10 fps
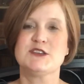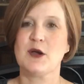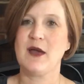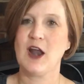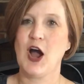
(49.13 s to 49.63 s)

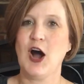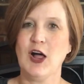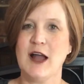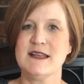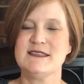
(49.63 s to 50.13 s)
so in all
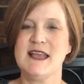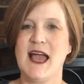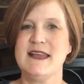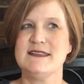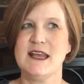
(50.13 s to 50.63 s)
honesty,
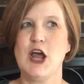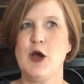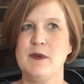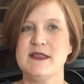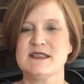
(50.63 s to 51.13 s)
I did
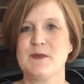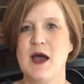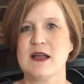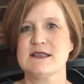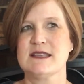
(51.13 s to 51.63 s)
open this
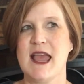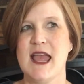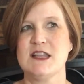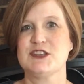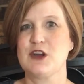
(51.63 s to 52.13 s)
box
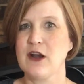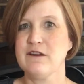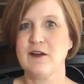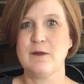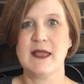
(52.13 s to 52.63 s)
and
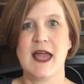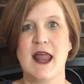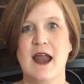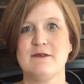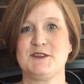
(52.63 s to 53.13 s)
started filming it,
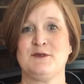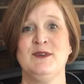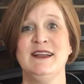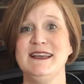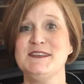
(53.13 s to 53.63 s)
and I was
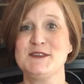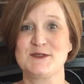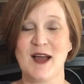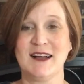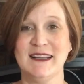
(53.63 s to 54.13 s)
really
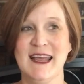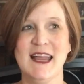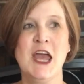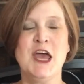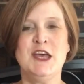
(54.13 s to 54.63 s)

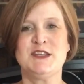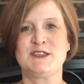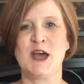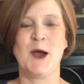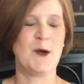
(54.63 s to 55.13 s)
struggling,
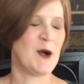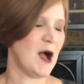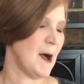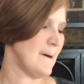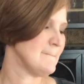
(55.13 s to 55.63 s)
so
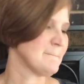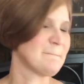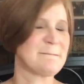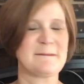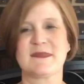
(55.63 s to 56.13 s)

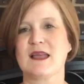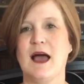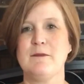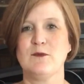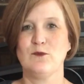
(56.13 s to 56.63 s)

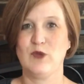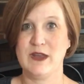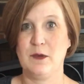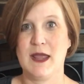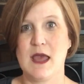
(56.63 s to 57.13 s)
I'm
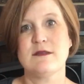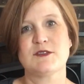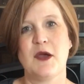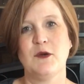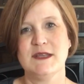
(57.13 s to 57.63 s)
redoing it.
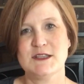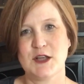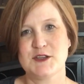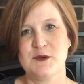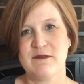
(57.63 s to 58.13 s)
So I only
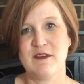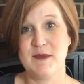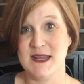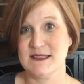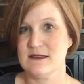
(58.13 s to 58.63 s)
saw two of the
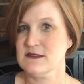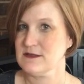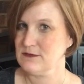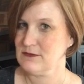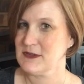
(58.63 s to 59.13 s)

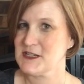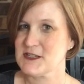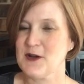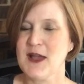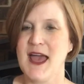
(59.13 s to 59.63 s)
pieces, which
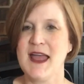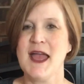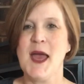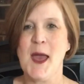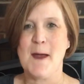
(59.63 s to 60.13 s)
is
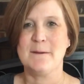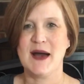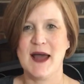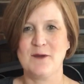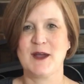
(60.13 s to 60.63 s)
okay,
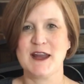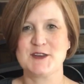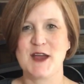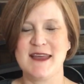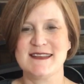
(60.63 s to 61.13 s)
but we're gonna
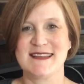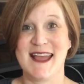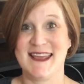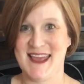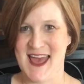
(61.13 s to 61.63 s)
try this
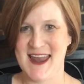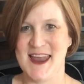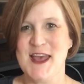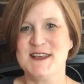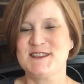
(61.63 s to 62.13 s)

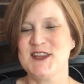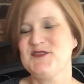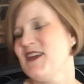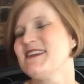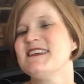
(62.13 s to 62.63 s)
again.
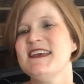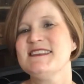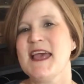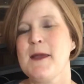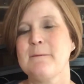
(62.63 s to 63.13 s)
Stitch Fix
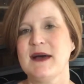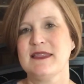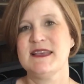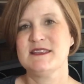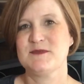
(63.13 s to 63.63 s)
is a monthly